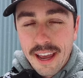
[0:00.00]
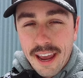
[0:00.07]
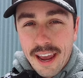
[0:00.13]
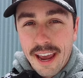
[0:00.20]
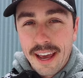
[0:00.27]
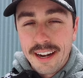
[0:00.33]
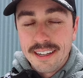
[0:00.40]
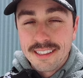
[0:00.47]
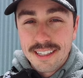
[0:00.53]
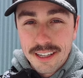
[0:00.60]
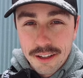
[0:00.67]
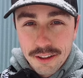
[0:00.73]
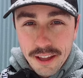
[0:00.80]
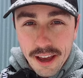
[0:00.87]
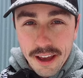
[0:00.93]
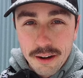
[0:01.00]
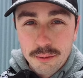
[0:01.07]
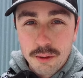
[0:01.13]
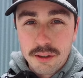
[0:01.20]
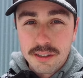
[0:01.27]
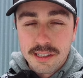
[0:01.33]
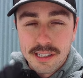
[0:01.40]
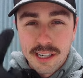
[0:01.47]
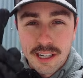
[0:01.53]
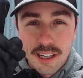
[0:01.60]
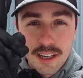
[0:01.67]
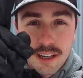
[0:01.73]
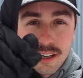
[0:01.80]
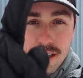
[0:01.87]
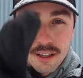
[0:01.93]
And until then, we'll
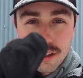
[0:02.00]
see